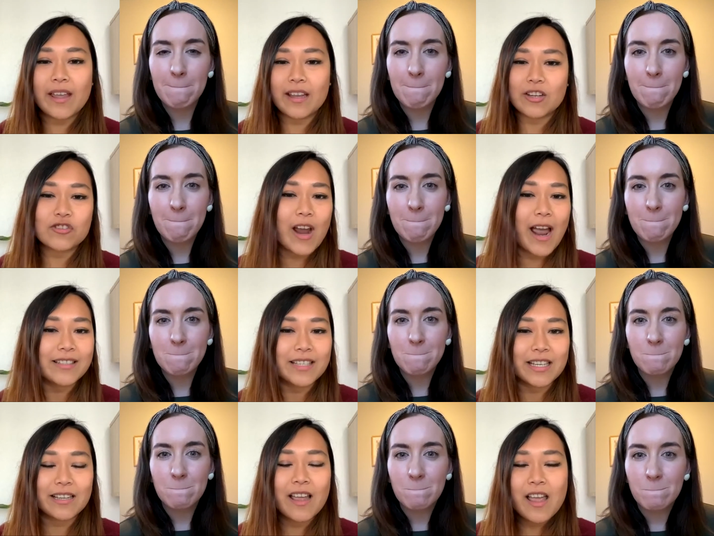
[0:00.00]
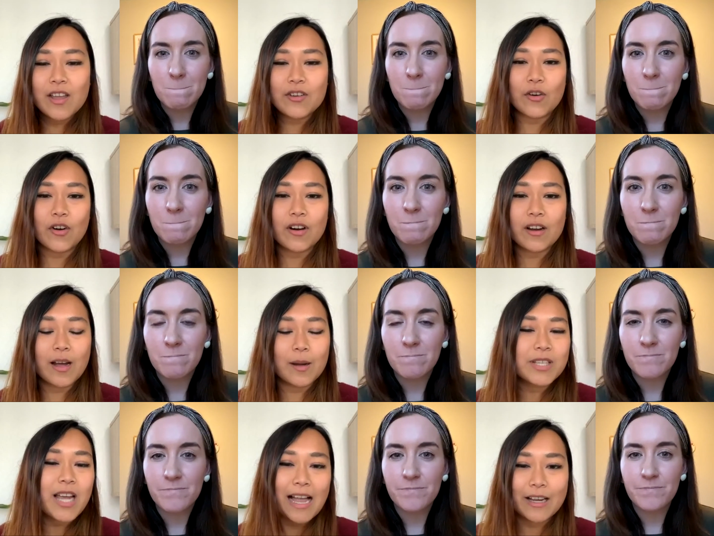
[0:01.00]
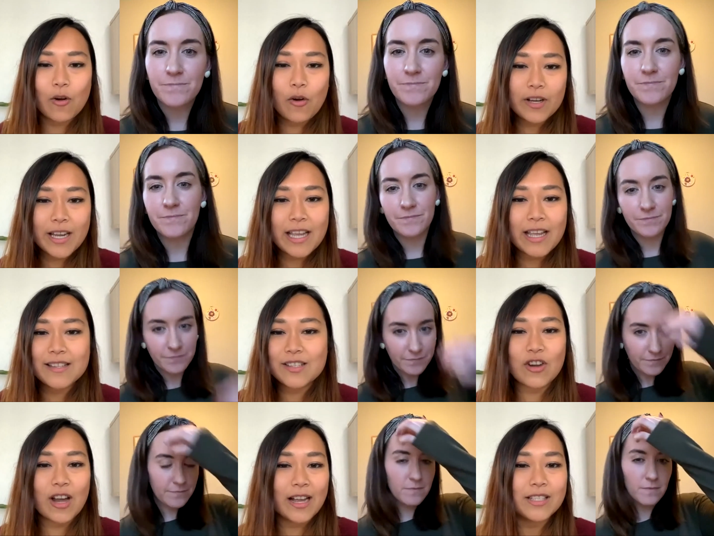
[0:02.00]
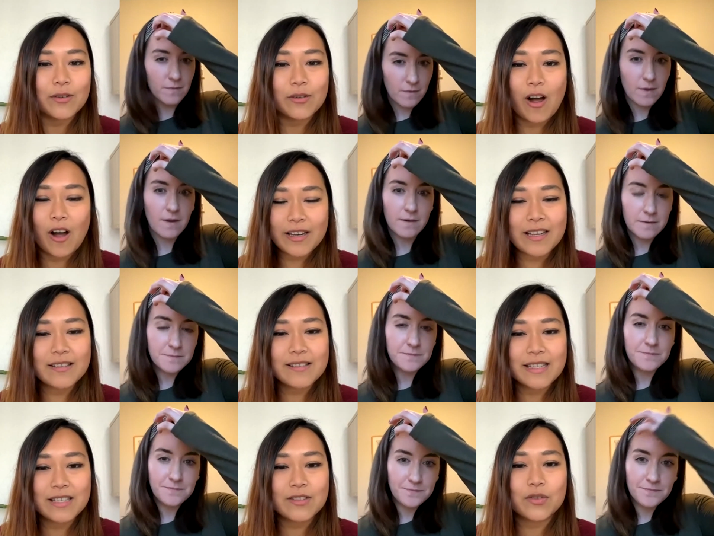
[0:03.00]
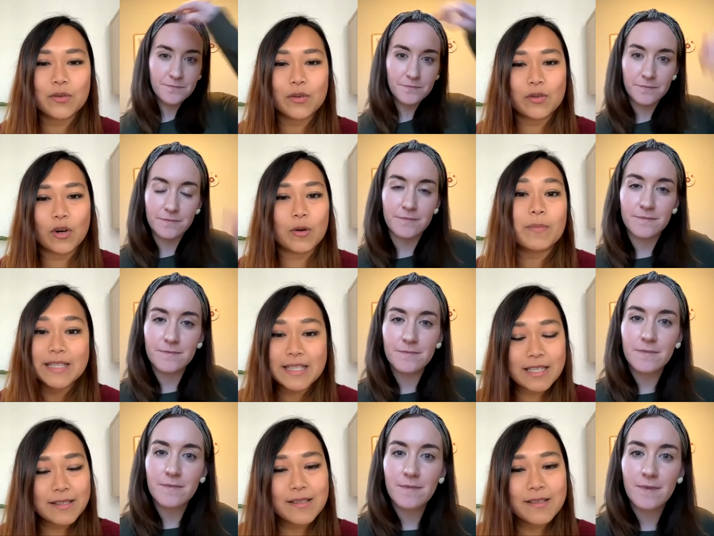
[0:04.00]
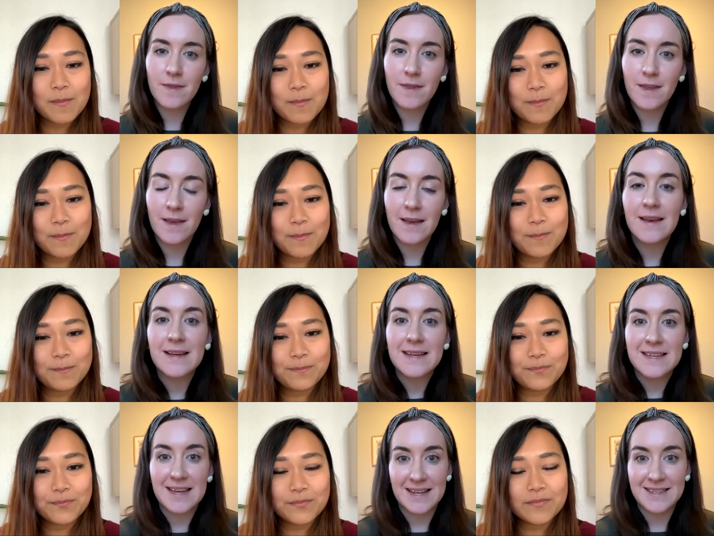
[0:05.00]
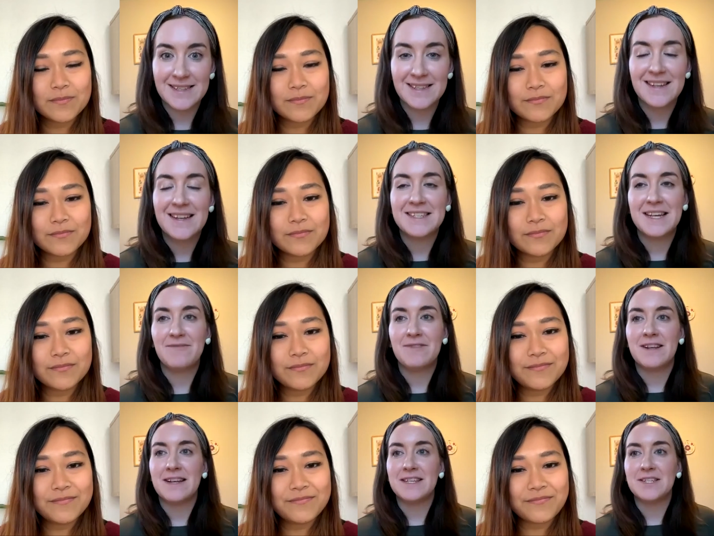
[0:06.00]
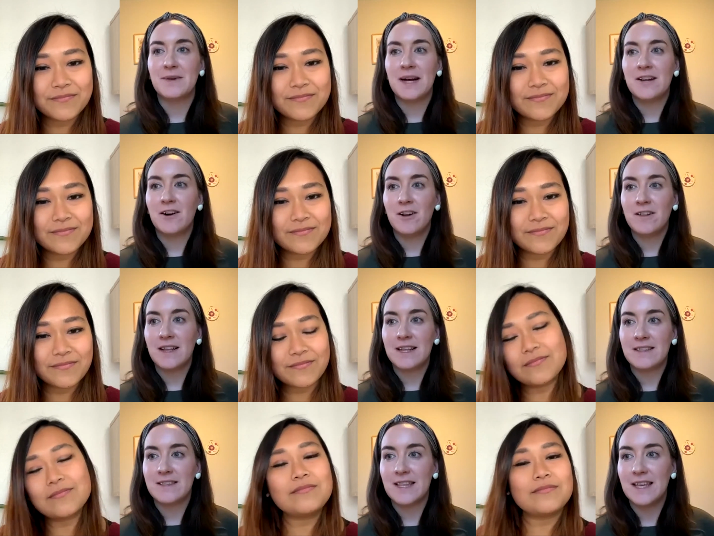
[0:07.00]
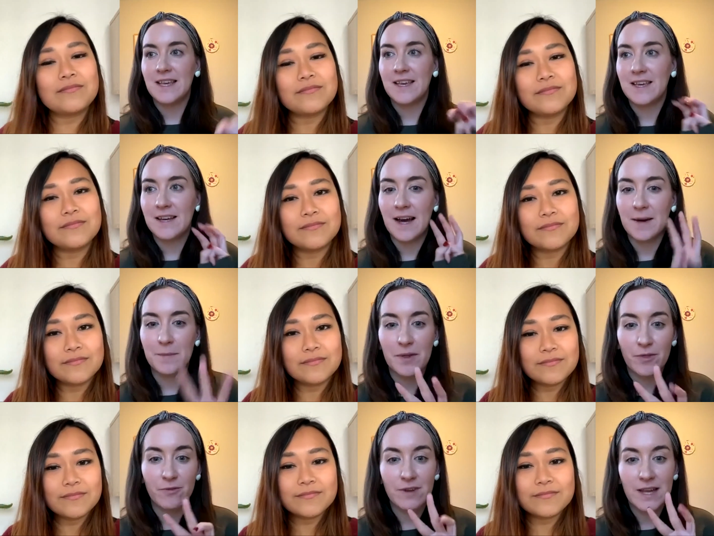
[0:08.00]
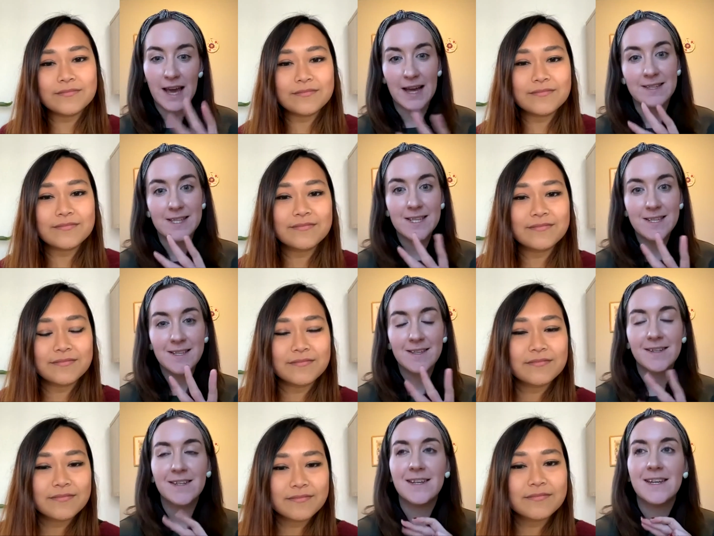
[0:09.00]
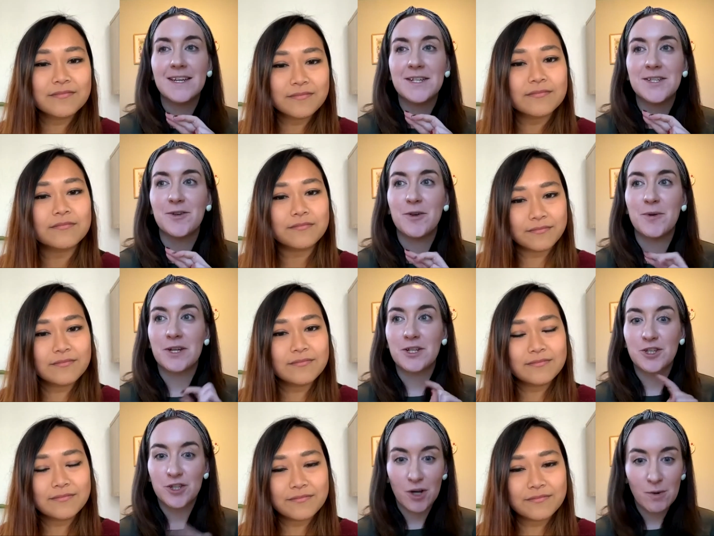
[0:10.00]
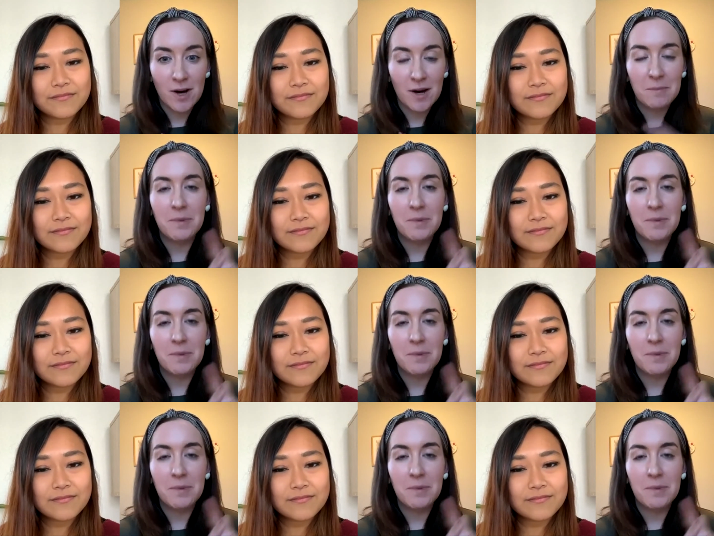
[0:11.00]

Speaker 1: and attracting your um, target audience and your ideal audience into your business?
Speaker 2: Yes, definitely. So I call it the um, three S's. So you want to show up,